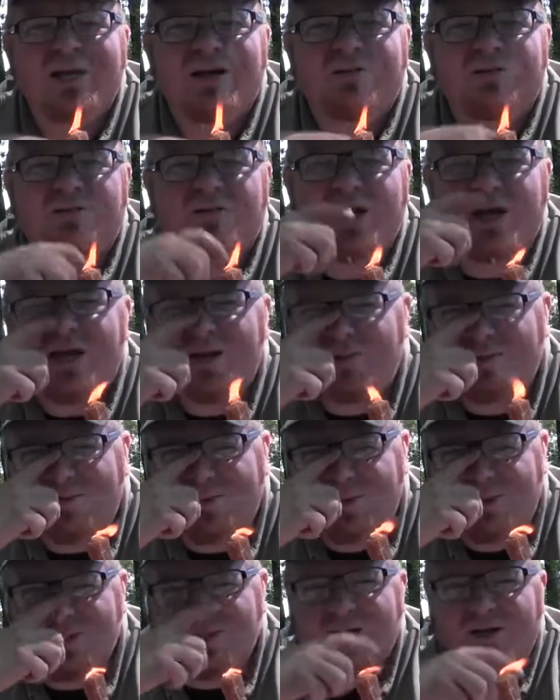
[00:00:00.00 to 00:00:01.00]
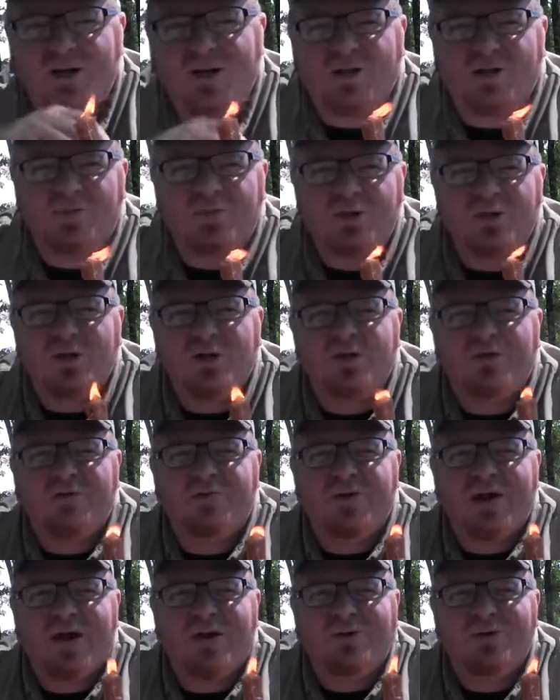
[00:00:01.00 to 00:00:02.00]
a flame, this is another beauty of
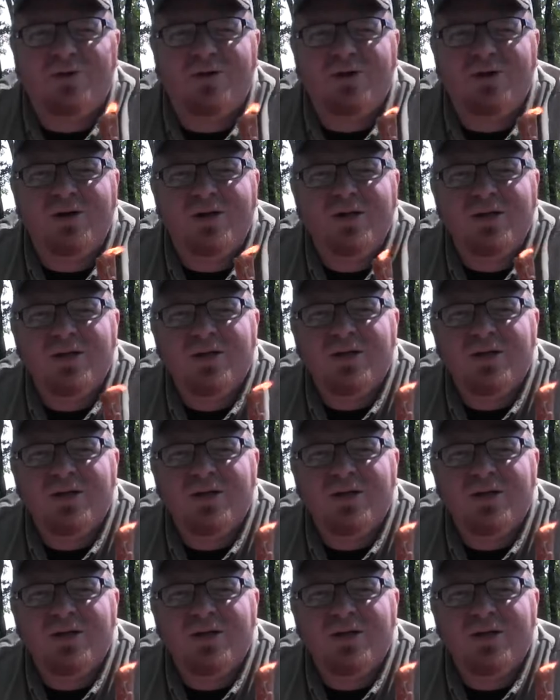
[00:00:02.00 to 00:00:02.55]
fat wood.